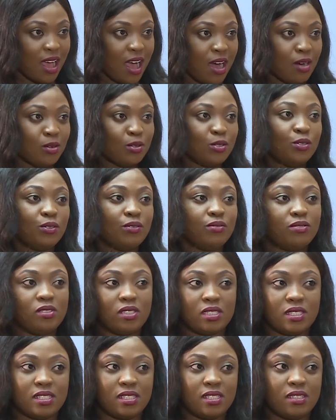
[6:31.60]
out of
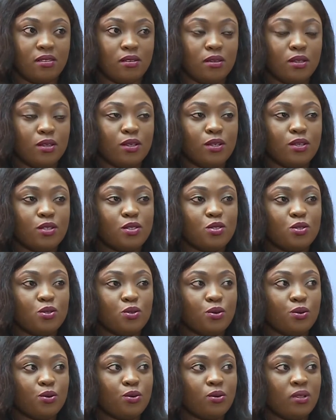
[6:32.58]
it.
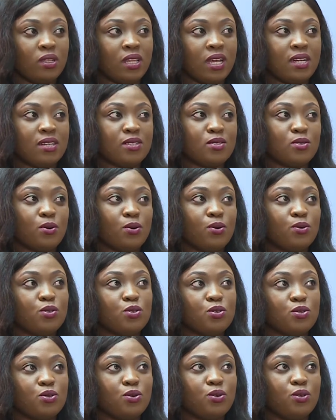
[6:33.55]
So that has
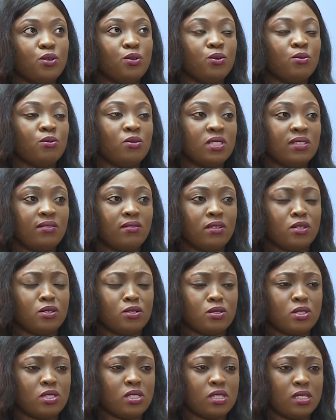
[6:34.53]
also, motivated
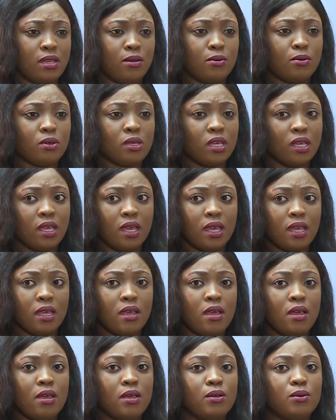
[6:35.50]
us to say, okay,
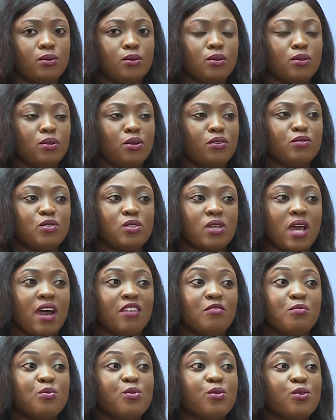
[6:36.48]
we'd love to
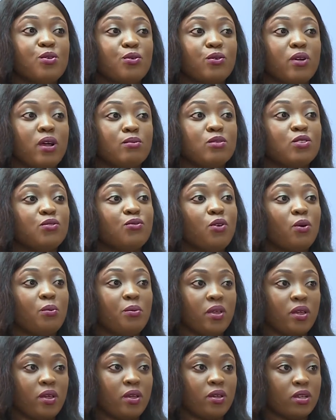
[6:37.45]
have programs for
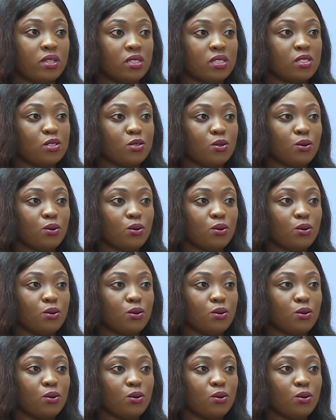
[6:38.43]
parents.